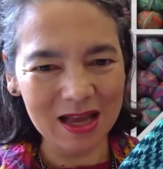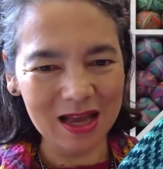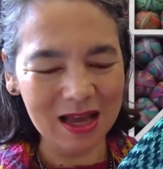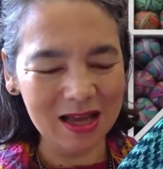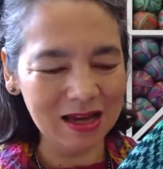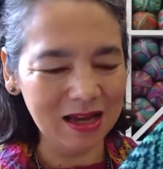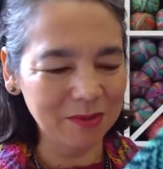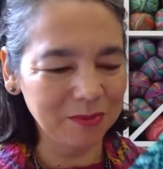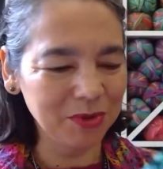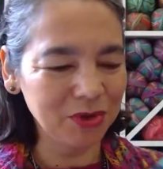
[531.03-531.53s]

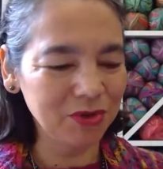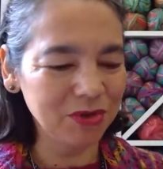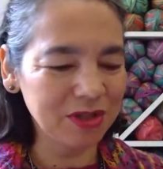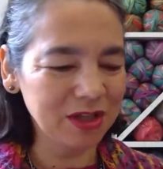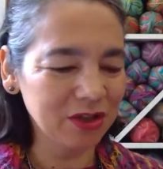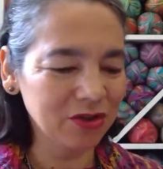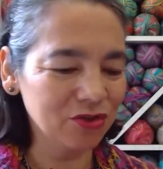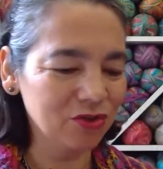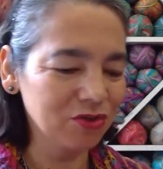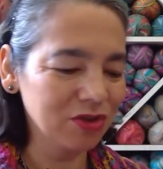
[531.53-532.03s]
And I'm
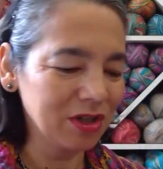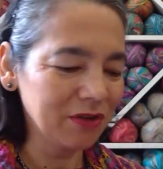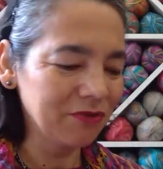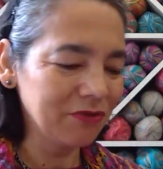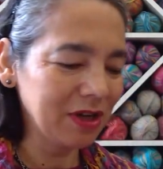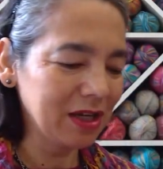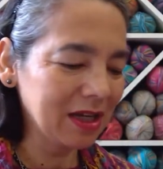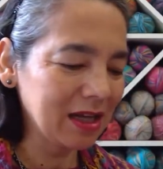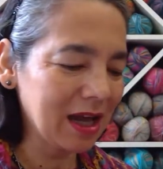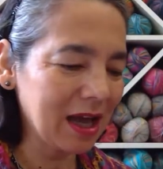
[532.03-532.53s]
using two
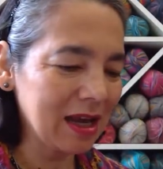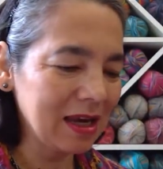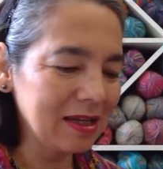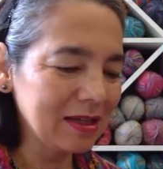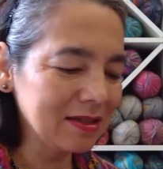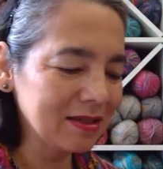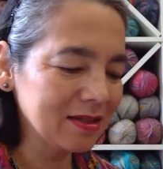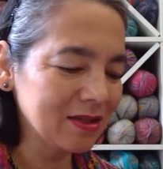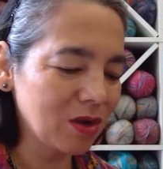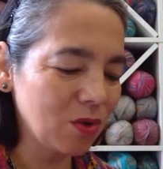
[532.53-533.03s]
different
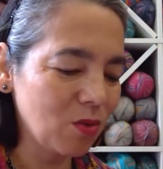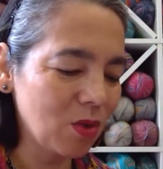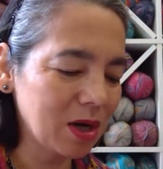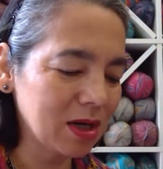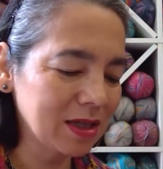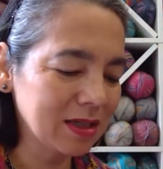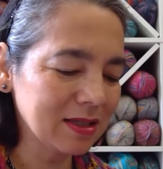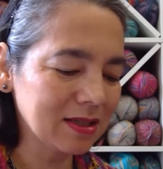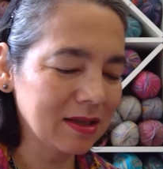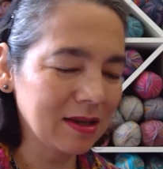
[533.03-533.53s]
colors. So
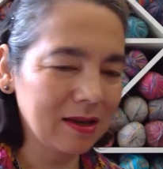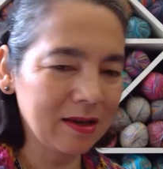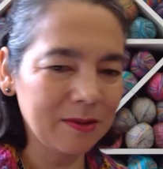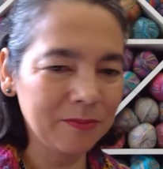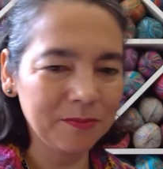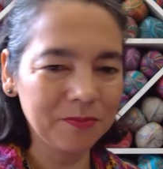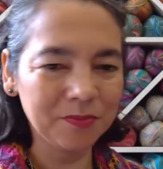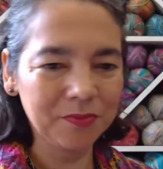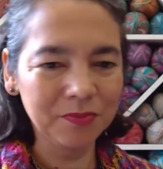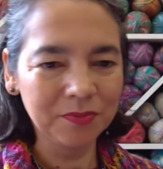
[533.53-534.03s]
one
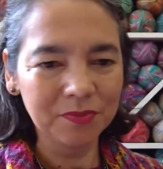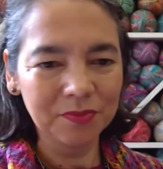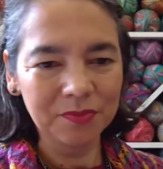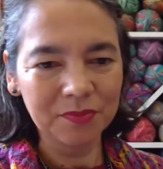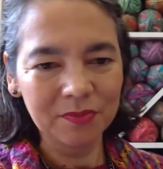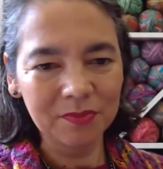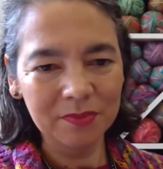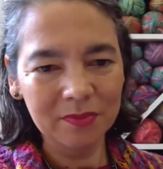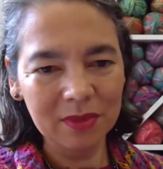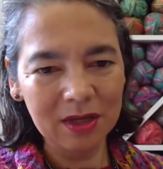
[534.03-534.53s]

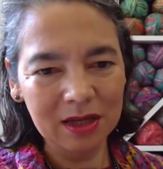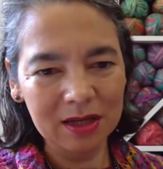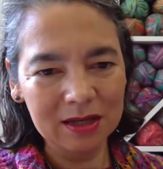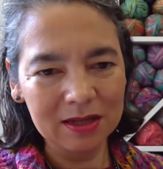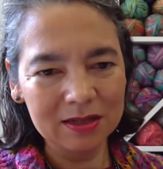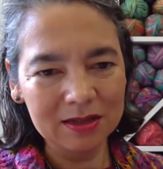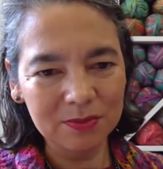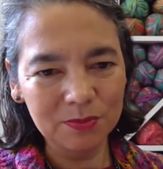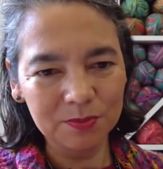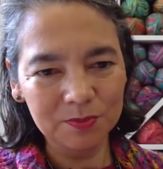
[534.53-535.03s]

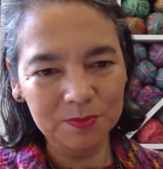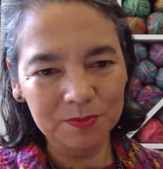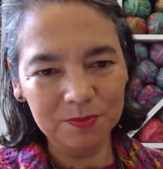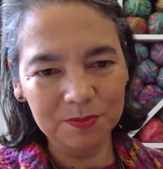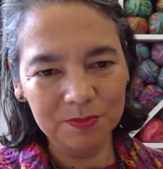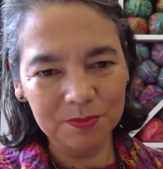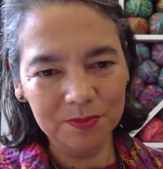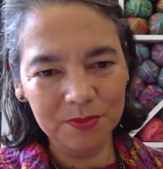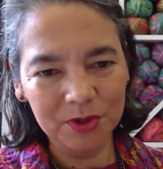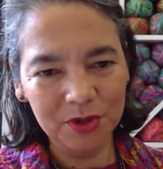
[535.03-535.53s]
is
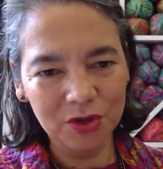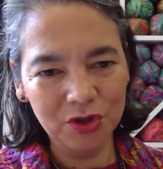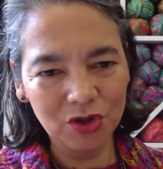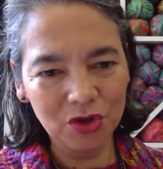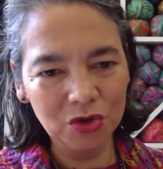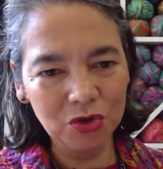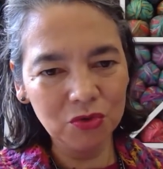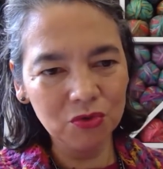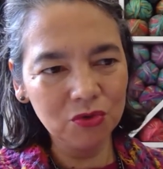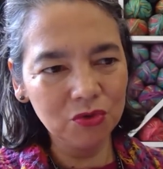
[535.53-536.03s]
the
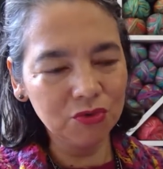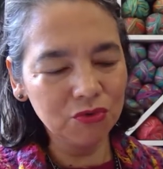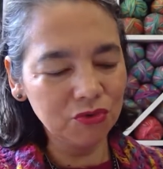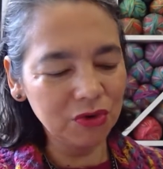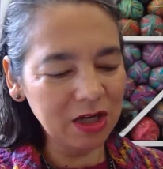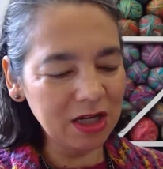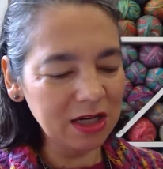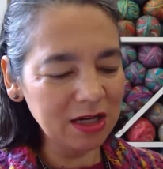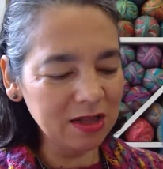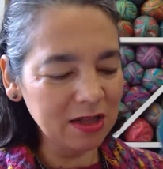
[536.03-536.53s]
new
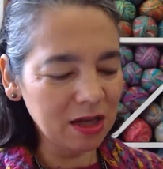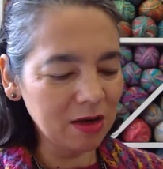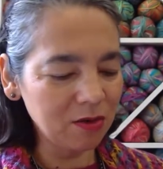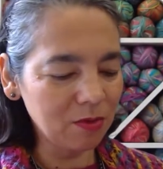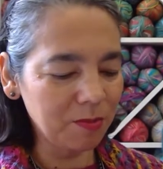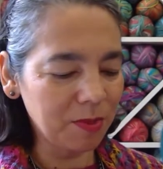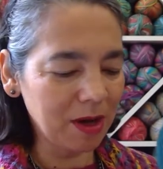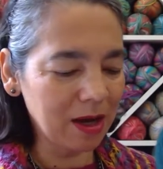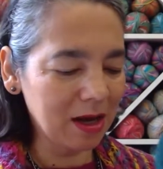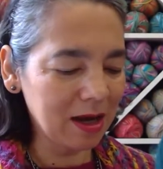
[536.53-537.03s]
green that
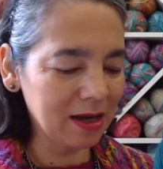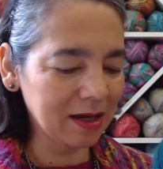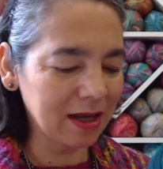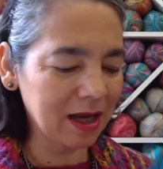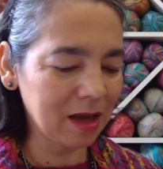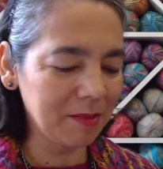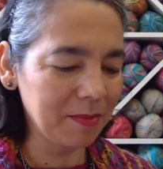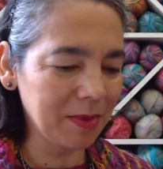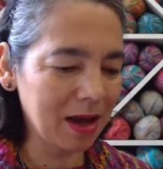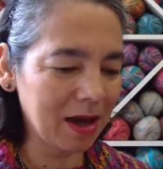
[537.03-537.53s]
Opal
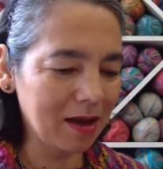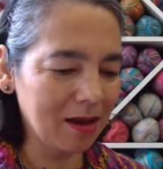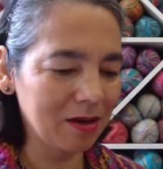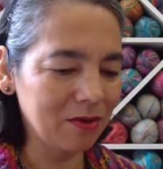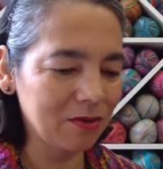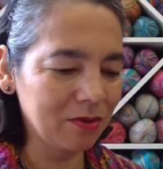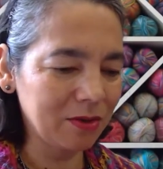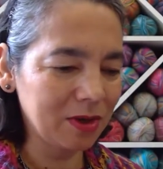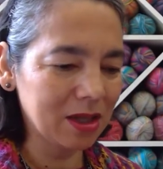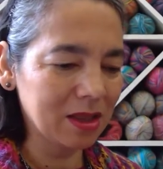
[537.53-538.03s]
came
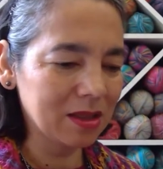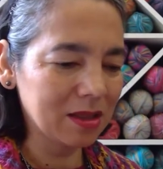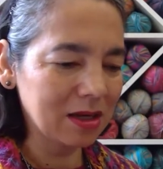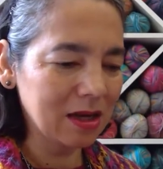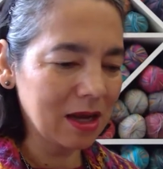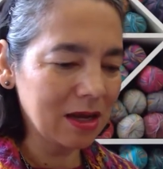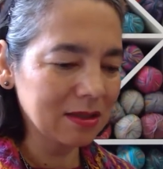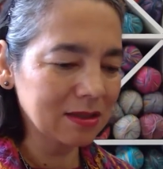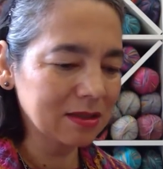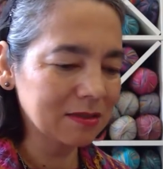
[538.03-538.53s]
out with
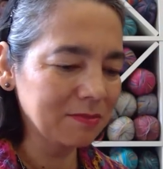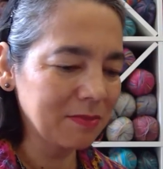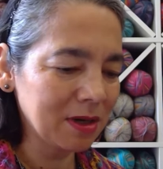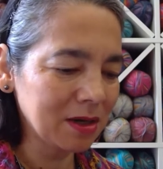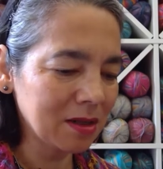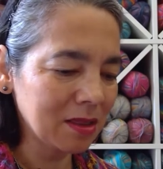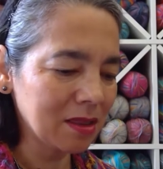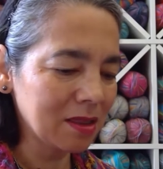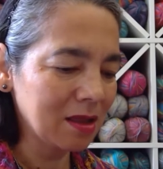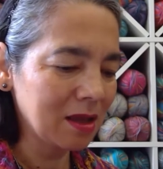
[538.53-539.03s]
last
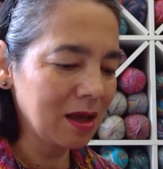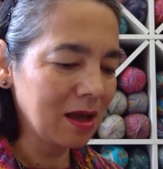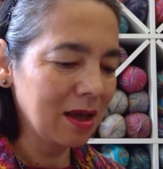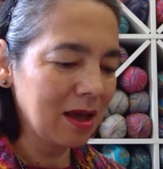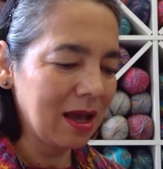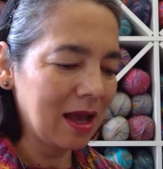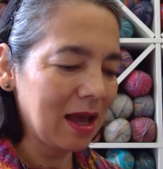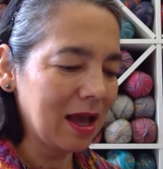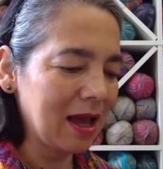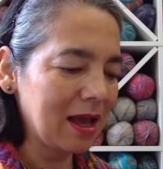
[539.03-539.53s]
month.
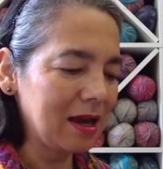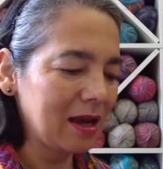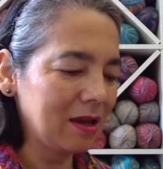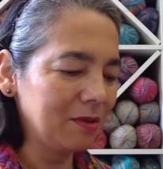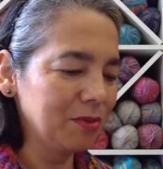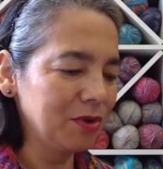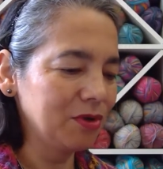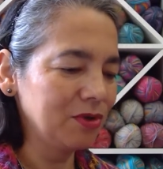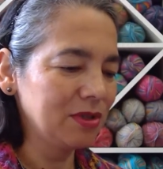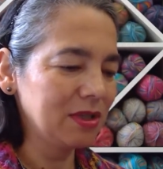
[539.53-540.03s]
And
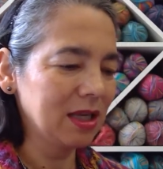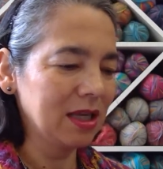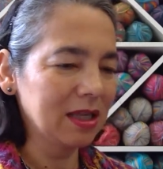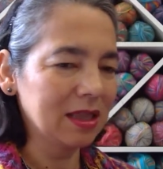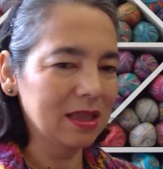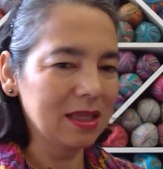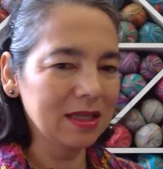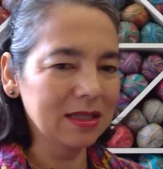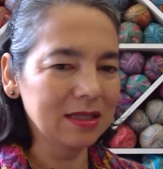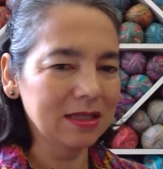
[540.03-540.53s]
I'm using
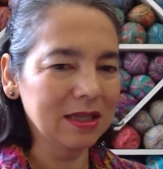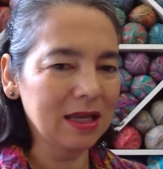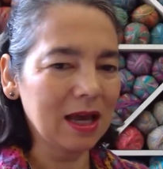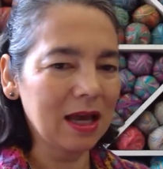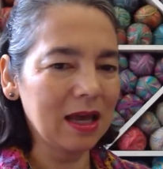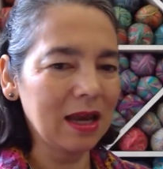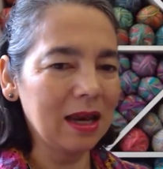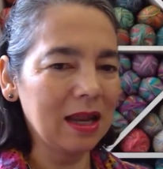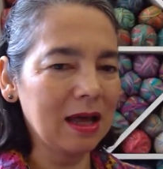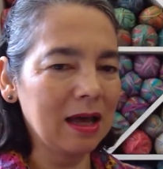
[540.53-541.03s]
this
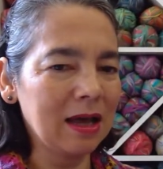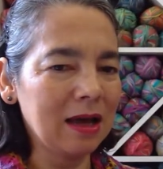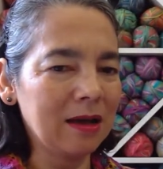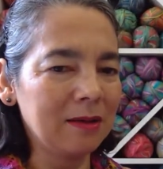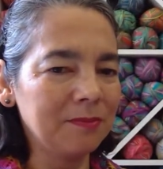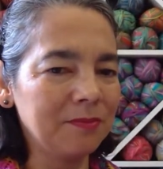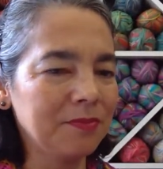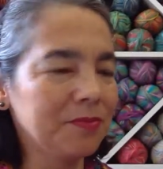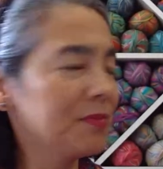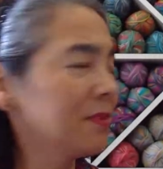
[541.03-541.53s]

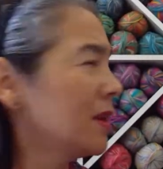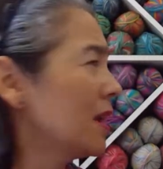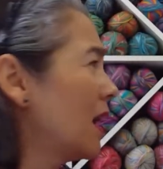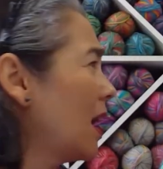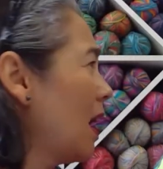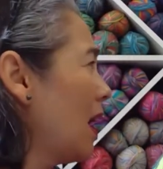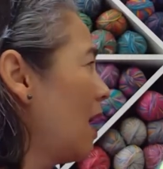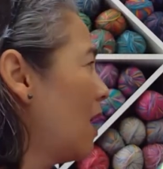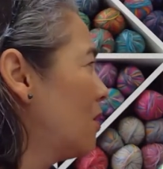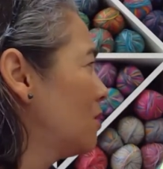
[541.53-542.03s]
color
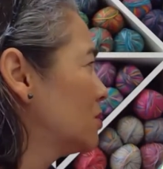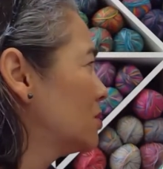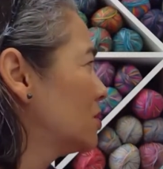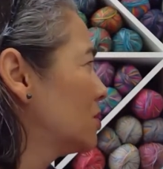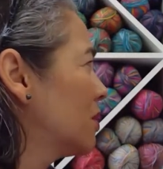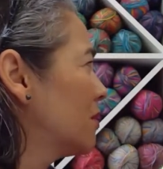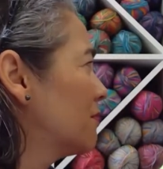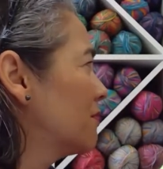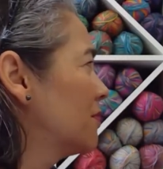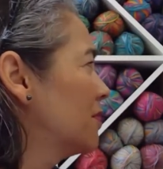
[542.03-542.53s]
out
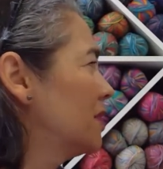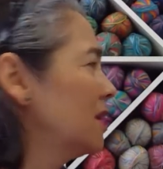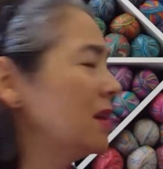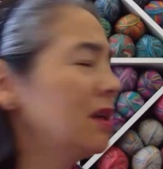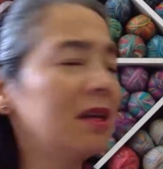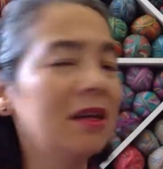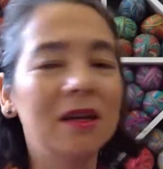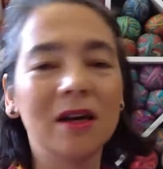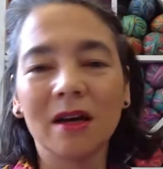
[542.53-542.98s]
of the